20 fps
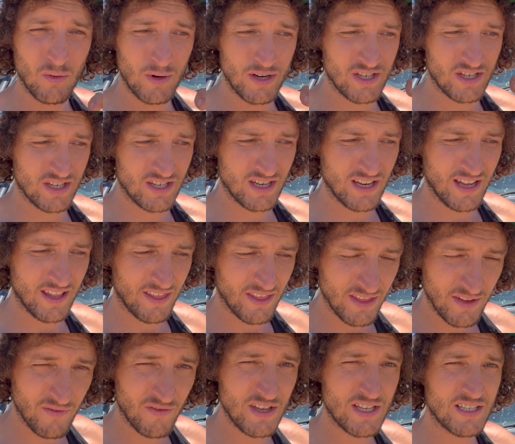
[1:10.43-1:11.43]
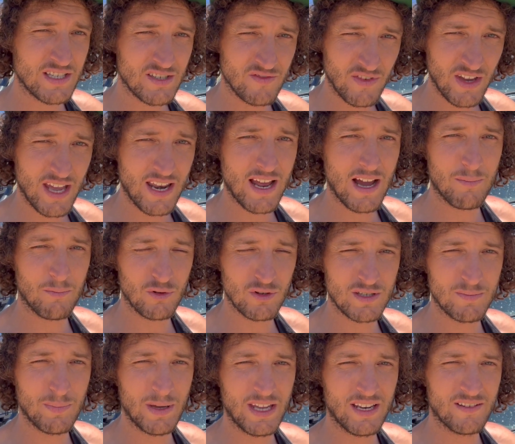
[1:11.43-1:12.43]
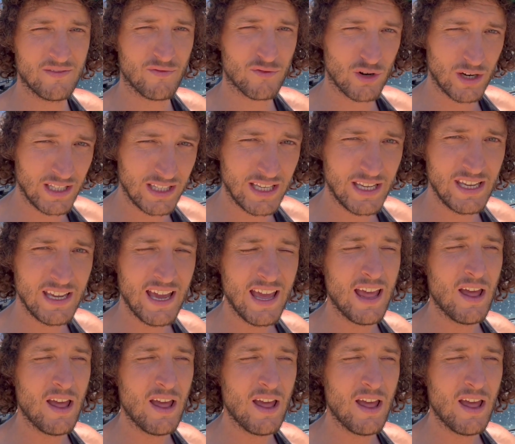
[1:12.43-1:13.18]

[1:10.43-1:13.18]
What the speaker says: which the viscous fan hub will spin freely.